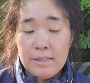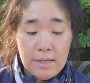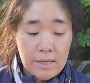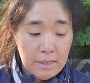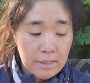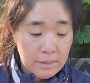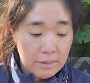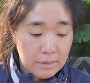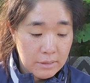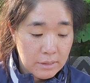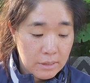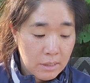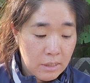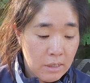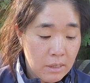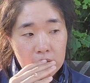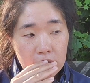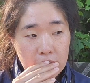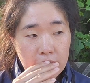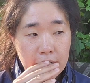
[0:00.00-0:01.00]
the end.
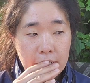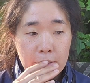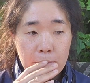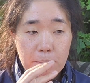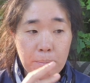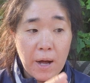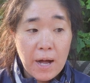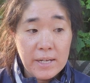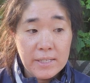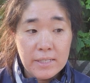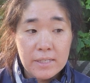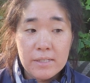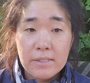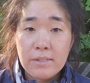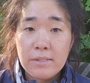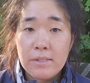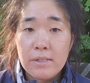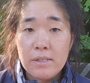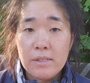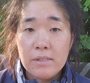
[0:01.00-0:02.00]
Their
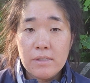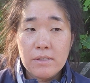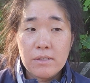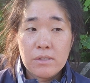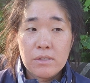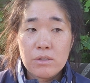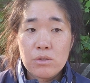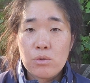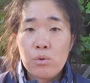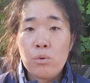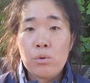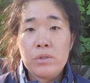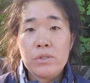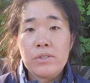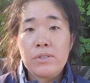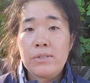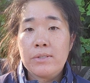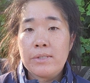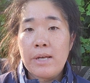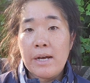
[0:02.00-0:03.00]
bias is
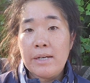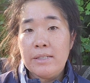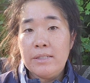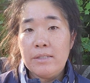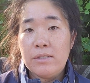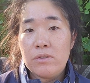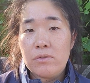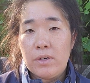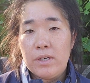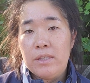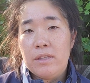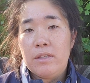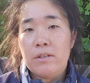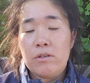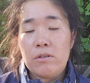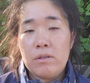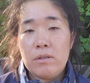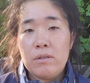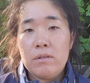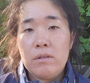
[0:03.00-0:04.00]
towards science, right?
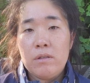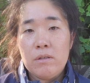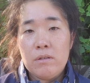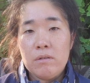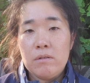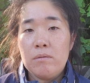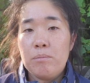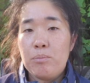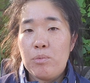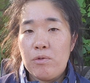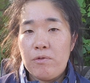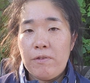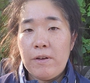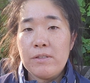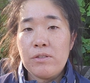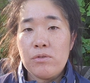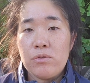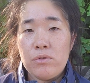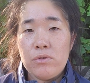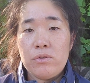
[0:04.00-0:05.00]
They're
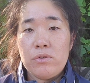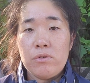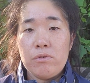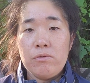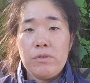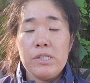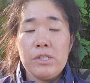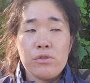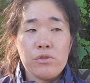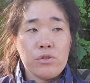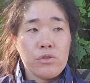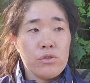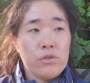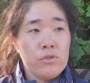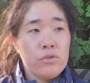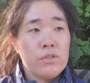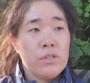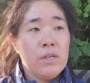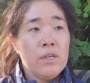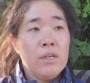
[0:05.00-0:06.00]
professors, they're
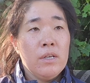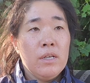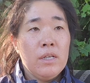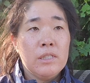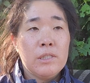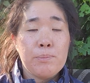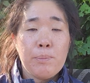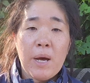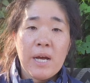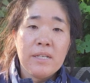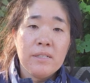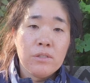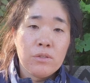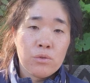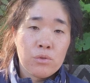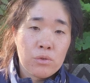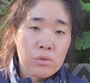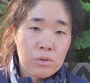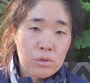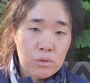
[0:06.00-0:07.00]
researchers. It's
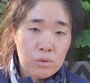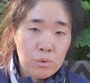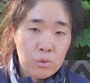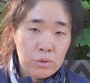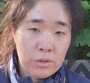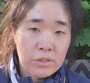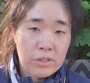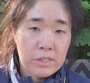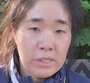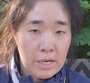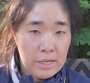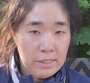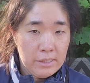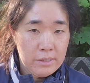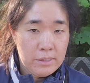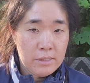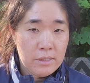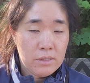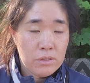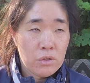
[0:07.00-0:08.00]
biased towards
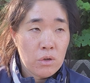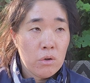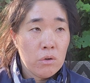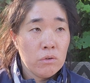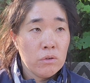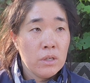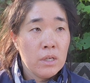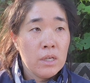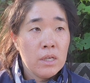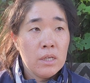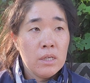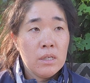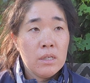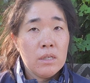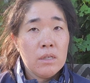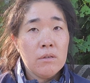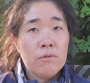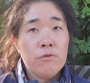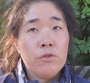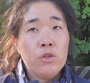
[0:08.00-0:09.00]
science. So
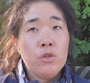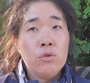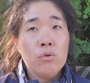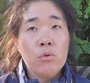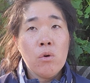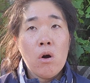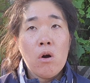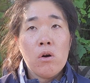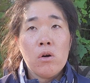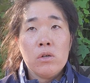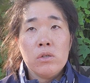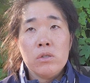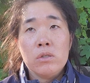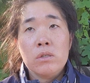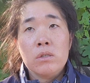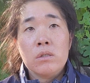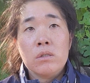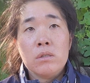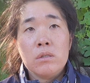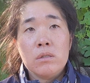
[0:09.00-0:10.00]
if you are
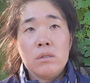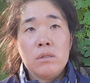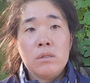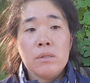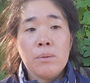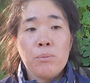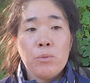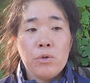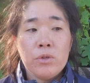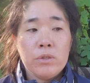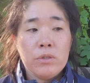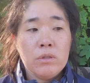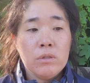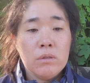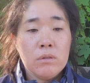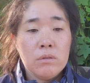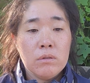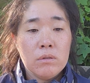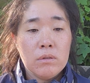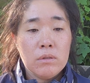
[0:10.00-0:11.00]
someone